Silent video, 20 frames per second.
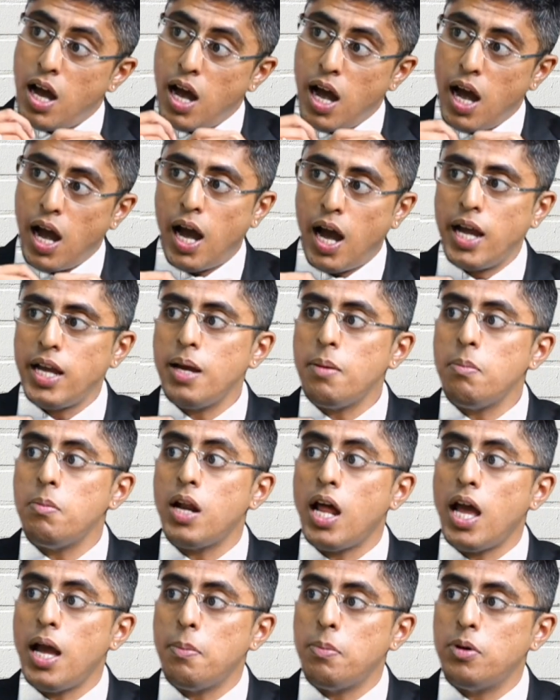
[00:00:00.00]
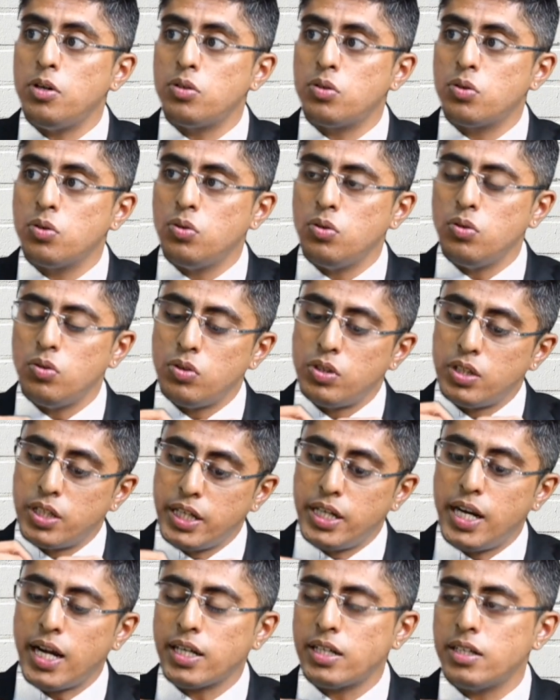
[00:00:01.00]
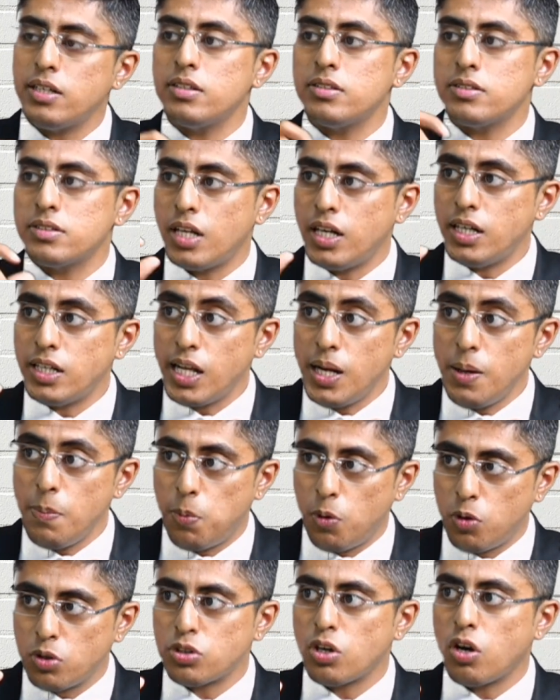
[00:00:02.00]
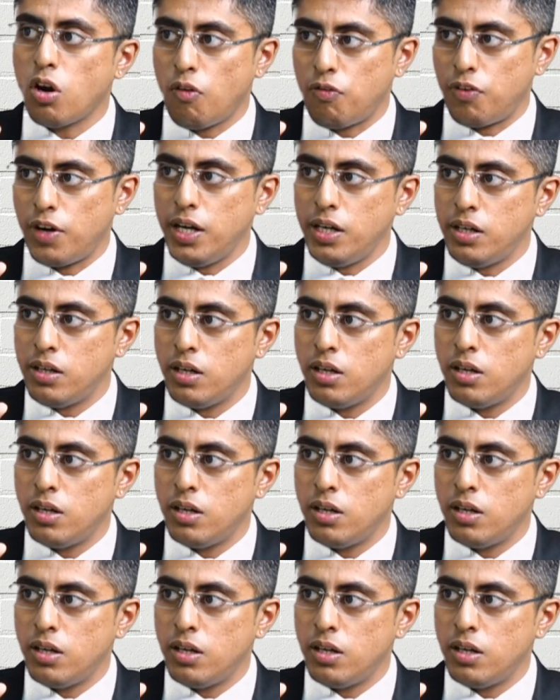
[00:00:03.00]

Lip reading: I am liable to deduct certain portion of it